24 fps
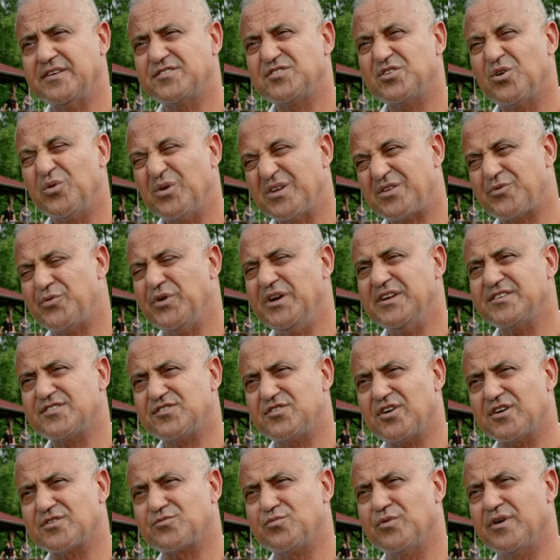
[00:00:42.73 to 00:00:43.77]
So it really
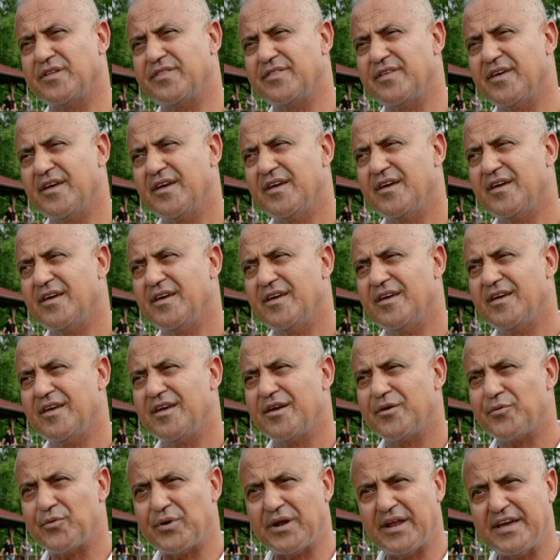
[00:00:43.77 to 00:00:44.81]
starts with
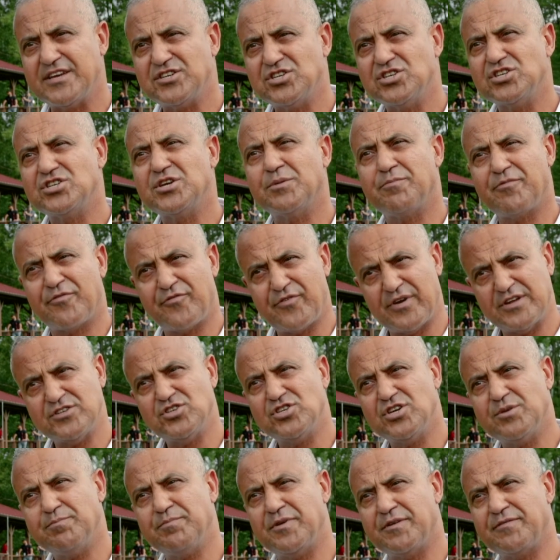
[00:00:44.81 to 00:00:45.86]
relationship,
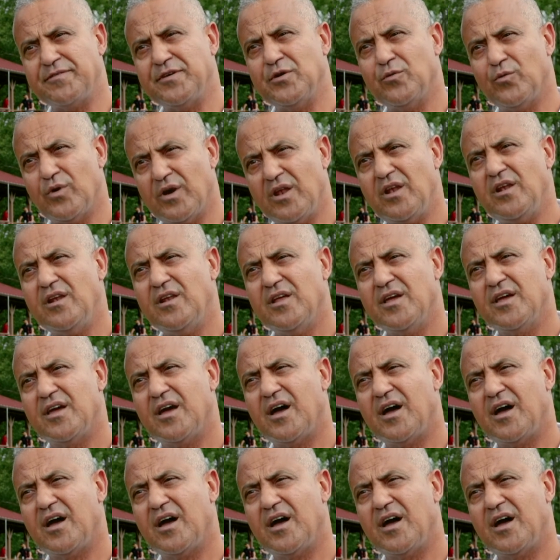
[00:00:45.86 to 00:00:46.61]
friendship, if you will,